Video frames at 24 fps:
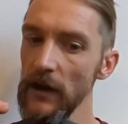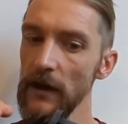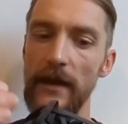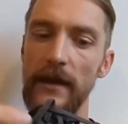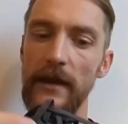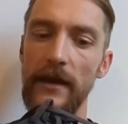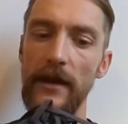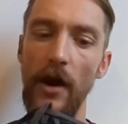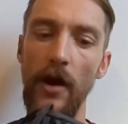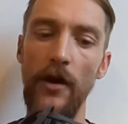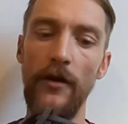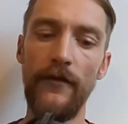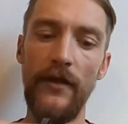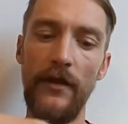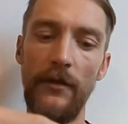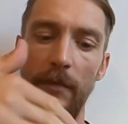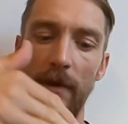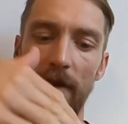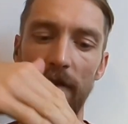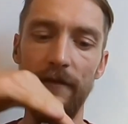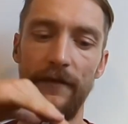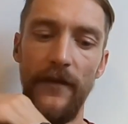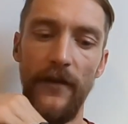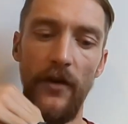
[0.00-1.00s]
The over the
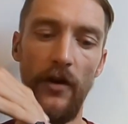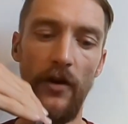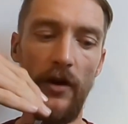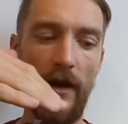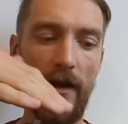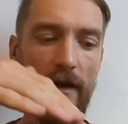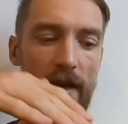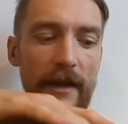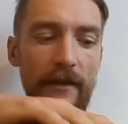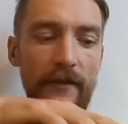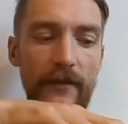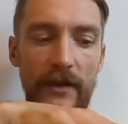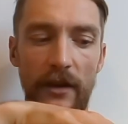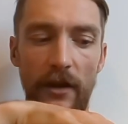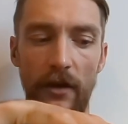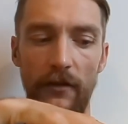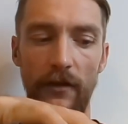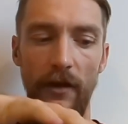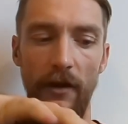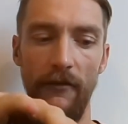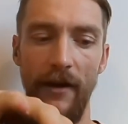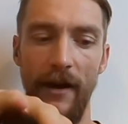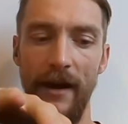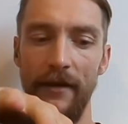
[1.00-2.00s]
midfoot and even
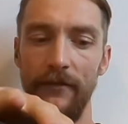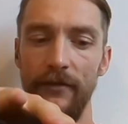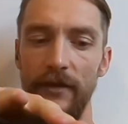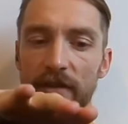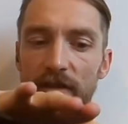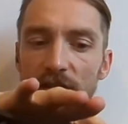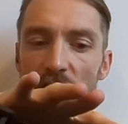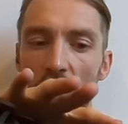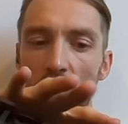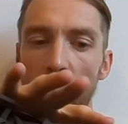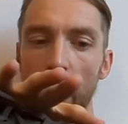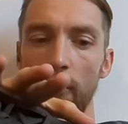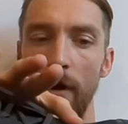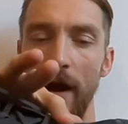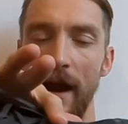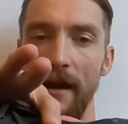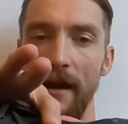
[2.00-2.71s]
around the toe